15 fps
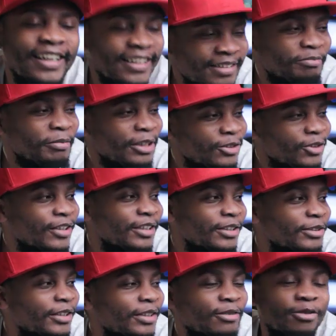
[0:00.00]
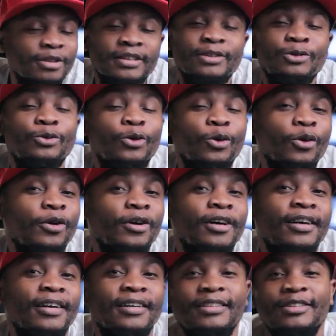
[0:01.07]
because you know
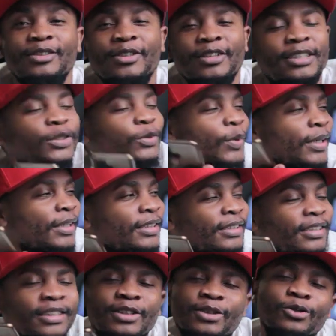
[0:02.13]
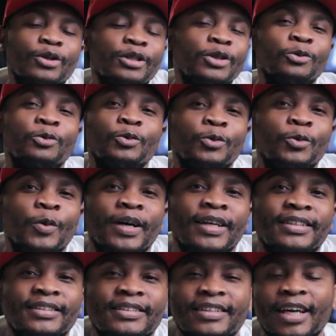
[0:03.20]
this word is not a good
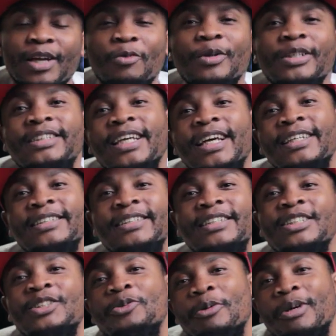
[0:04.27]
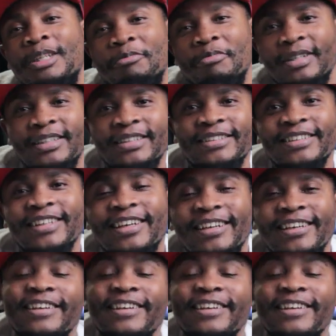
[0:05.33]
word. Can we change this word, please?